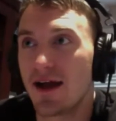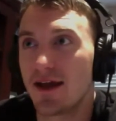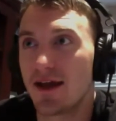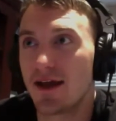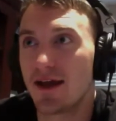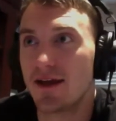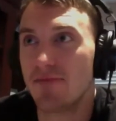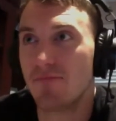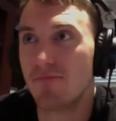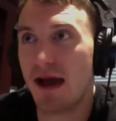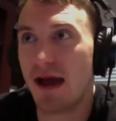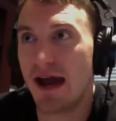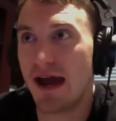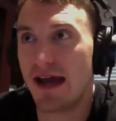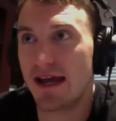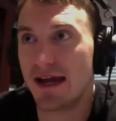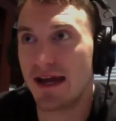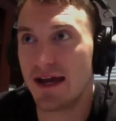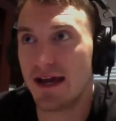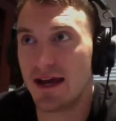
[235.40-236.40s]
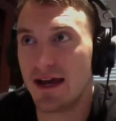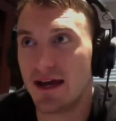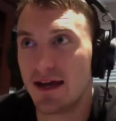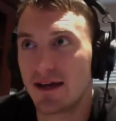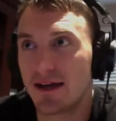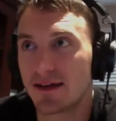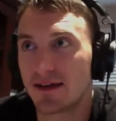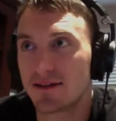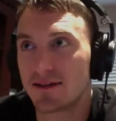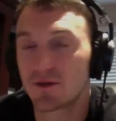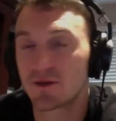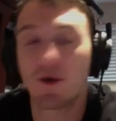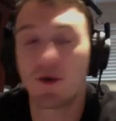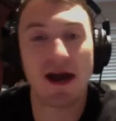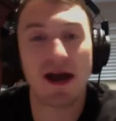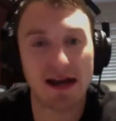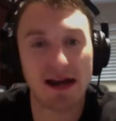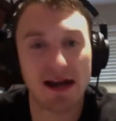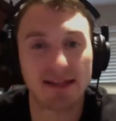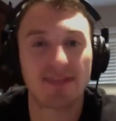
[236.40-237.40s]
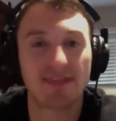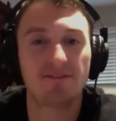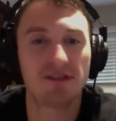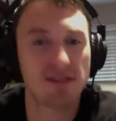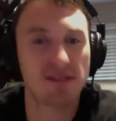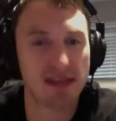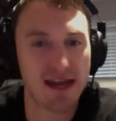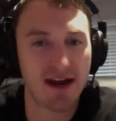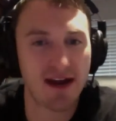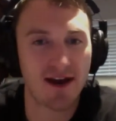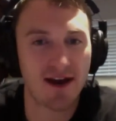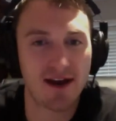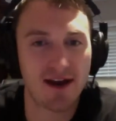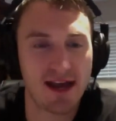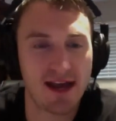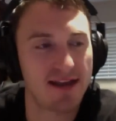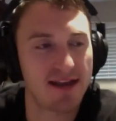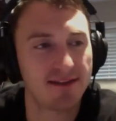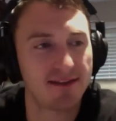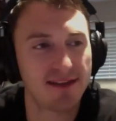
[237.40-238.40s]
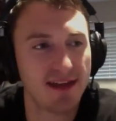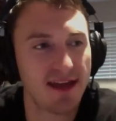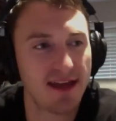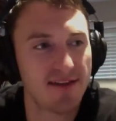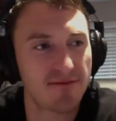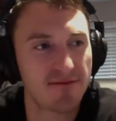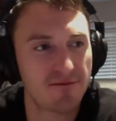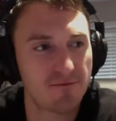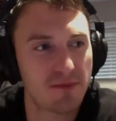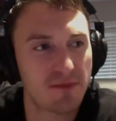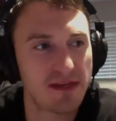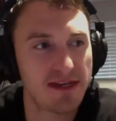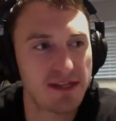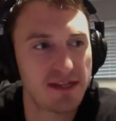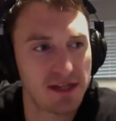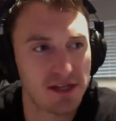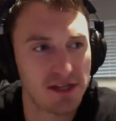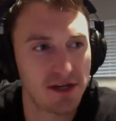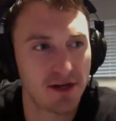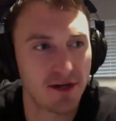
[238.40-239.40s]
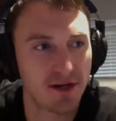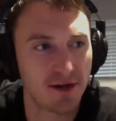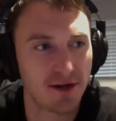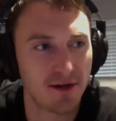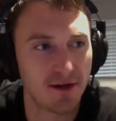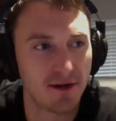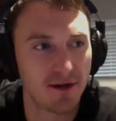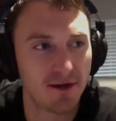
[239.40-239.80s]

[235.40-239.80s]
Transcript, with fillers: in my, uh, so I lived in the area and I think I've been to your,